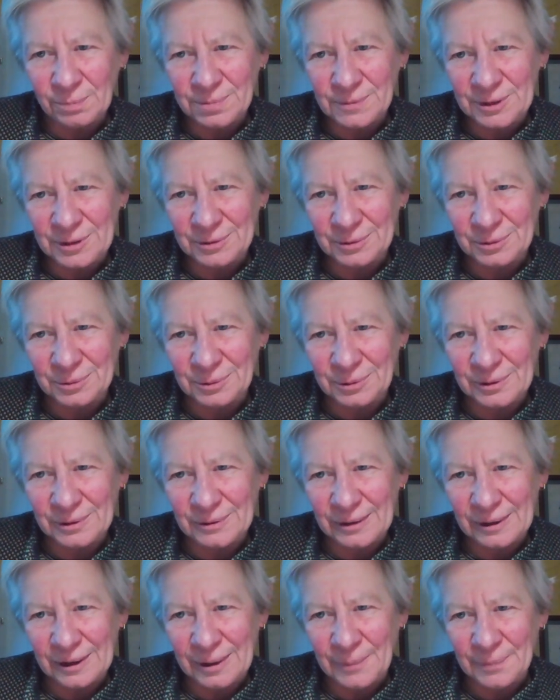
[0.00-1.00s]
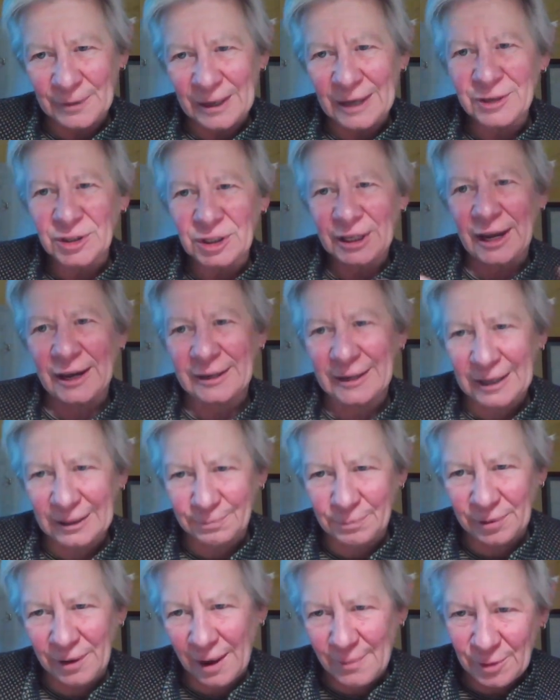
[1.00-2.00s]
job to
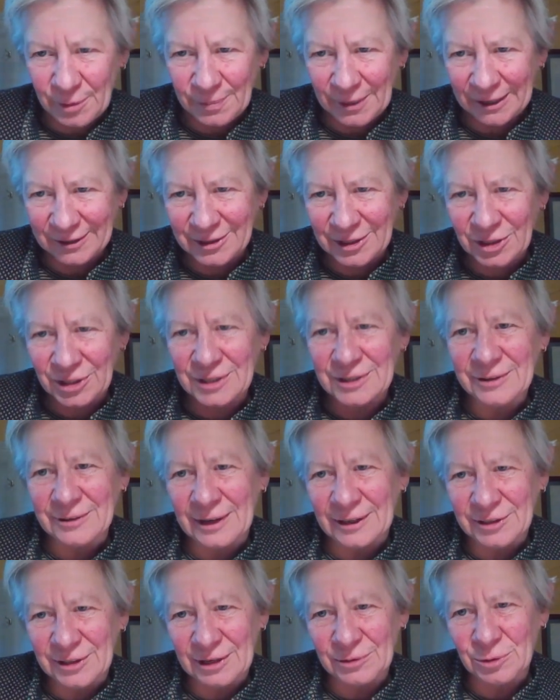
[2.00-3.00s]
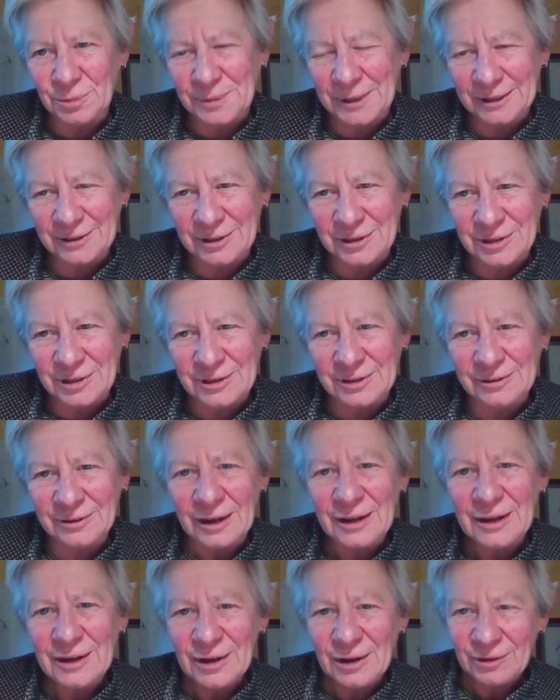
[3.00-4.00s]
educate our primary practitioners, our general
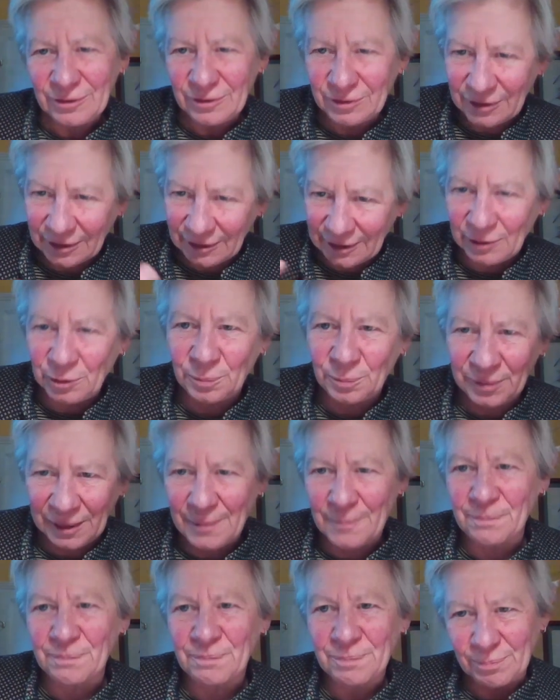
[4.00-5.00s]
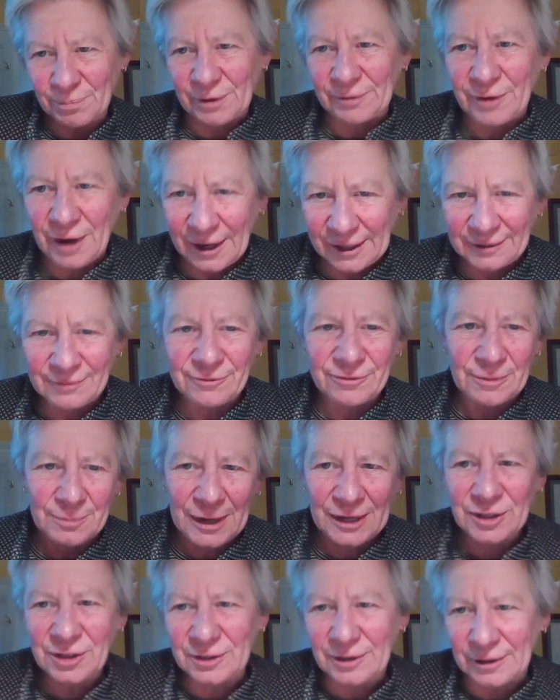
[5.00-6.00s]
practitioners, to help them provide
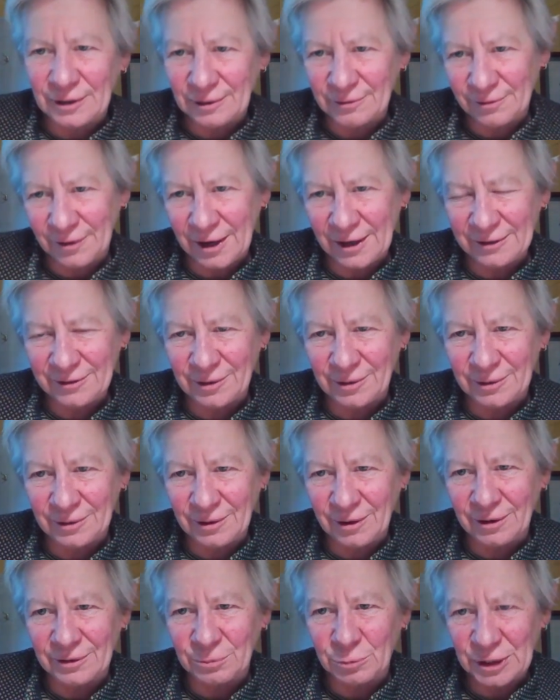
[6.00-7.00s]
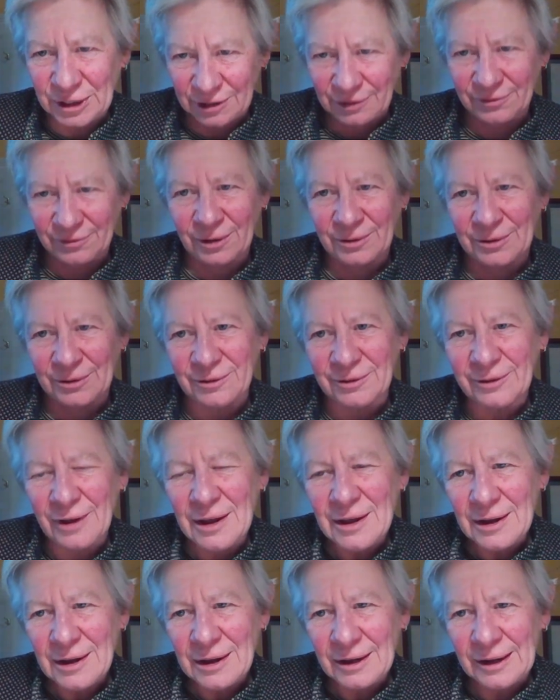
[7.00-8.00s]
information and advice on which of
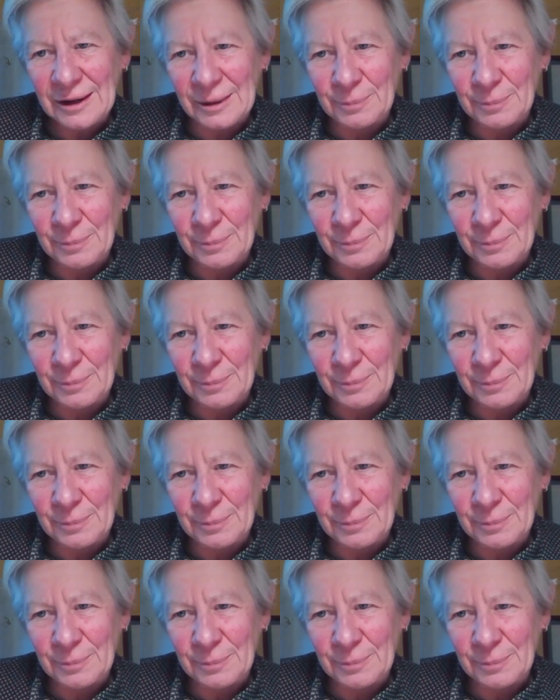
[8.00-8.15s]
those